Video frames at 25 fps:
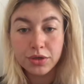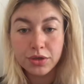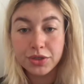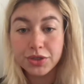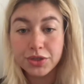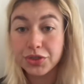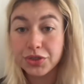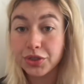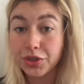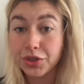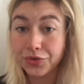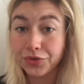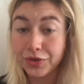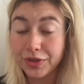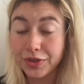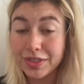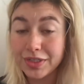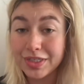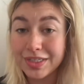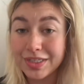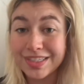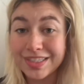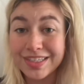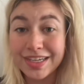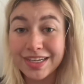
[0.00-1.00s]
So for
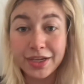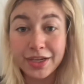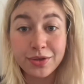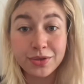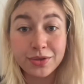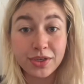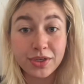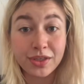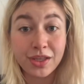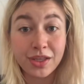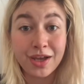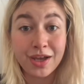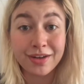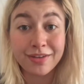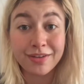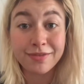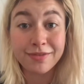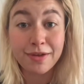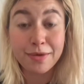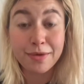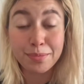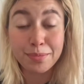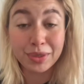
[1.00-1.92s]
instance, I use a lot of